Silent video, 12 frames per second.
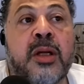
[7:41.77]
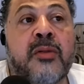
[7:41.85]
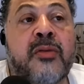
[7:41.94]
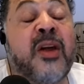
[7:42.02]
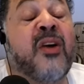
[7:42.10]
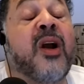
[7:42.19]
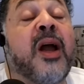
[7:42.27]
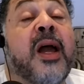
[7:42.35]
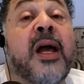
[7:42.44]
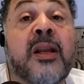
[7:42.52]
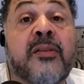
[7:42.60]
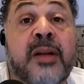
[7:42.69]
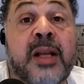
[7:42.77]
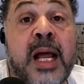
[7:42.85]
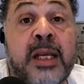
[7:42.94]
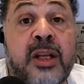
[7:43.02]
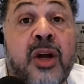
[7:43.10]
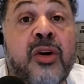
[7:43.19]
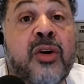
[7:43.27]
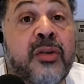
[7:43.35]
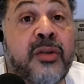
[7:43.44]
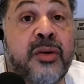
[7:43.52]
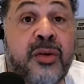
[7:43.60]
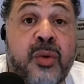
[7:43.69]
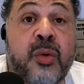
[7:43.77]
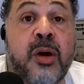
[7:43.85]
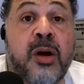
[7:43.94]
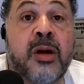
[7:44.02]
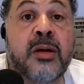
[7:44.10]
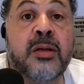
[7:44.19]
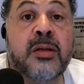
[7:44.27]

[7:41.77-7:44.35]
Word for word: that are a hell of a lot younger than you are.